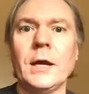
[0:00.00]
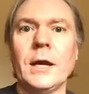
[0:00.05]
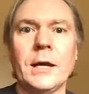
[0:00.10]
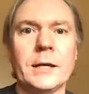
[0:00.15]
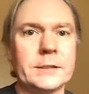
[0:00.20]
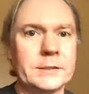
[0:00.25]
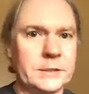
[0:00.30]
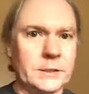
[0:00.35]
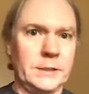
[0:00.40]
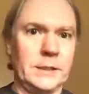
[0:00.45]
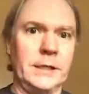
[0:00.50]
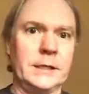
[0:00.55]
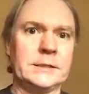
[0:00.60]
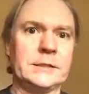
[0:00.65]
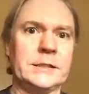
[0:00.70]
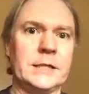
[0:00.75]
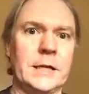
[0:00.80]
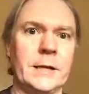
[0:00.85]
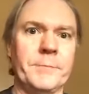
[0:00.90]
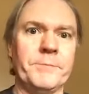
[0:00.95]
Until
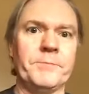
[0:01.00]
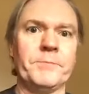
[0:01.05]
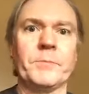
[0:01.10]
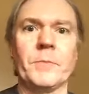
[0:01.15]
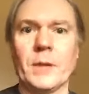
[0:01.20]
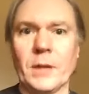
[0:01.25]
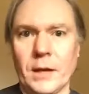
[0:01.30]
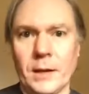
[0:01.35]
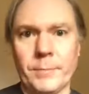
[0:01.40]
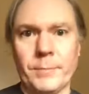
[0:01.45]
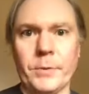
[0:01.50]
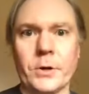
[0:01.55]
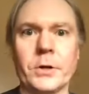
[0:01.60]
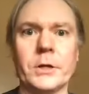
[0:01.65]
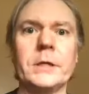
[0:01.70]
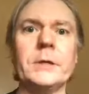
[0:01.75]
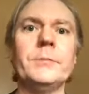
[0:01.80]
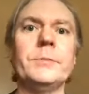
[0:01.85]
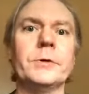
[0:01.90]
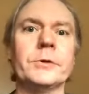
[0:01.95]
next time, I'm
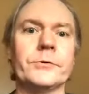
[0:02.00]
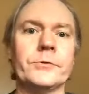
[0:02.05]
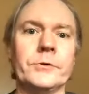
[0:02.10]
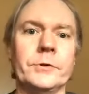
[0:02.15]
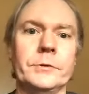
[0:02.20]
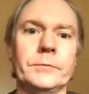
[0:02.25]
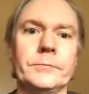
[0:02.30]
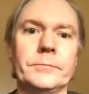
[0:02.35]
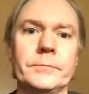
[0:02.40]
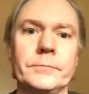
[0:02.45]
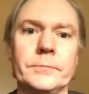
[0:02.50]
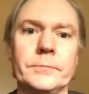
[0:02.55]
Marky E. Billson.